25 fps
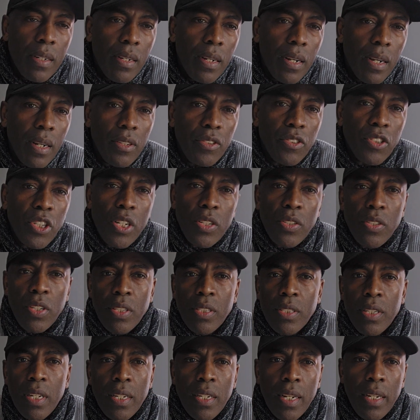And
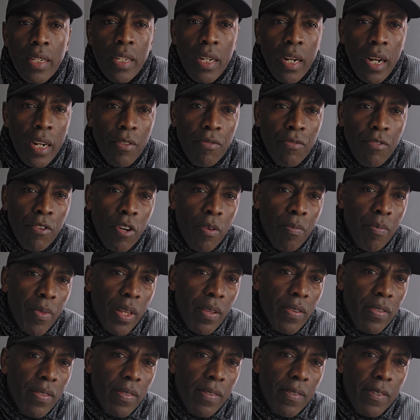Jesus can confirm
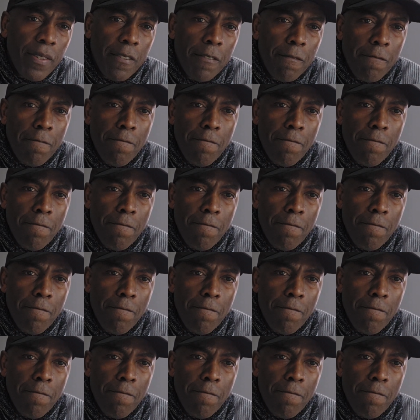this.